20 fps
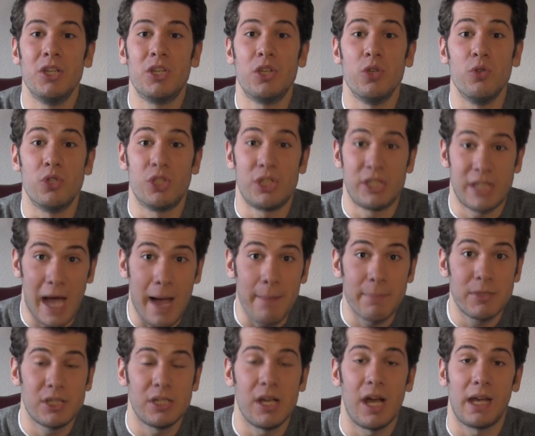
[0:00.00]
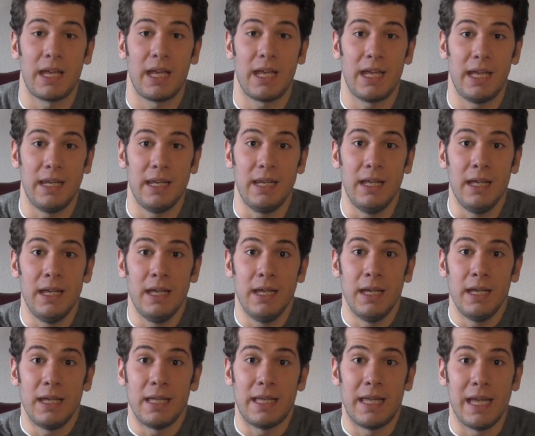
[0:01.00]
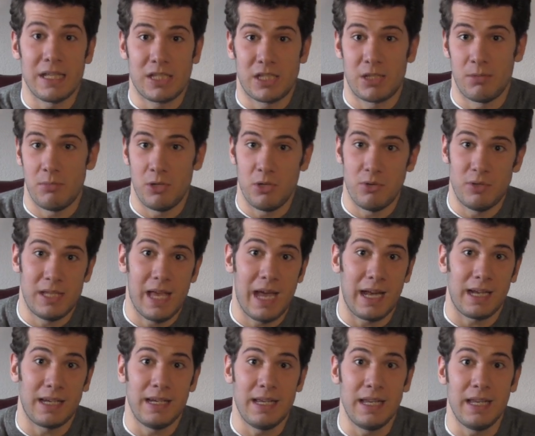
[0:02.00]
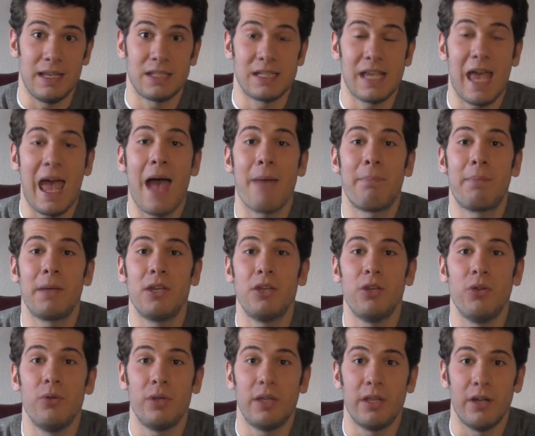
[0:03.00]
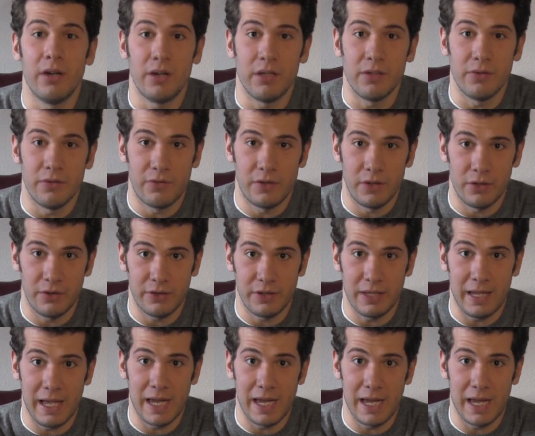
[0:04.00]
to stop sucking and get some new techniques. Happy New Year, you filthy